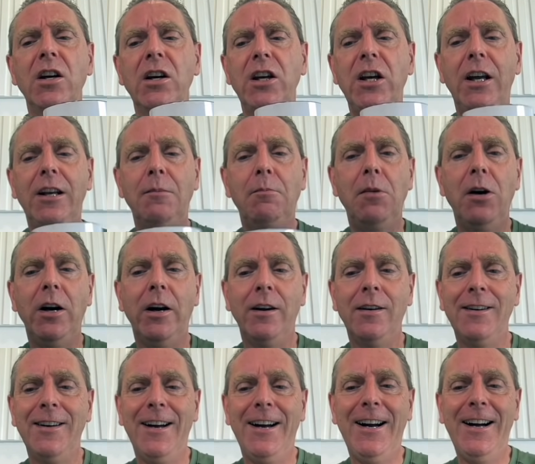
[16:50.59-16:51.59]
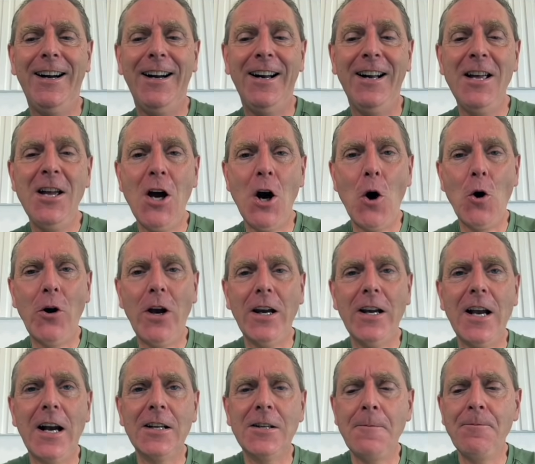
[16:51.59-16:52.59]
Get the mug. Haha. Okay,
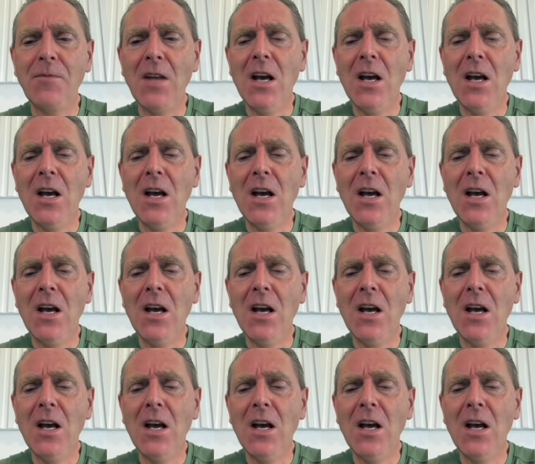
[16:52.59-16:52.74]
guys.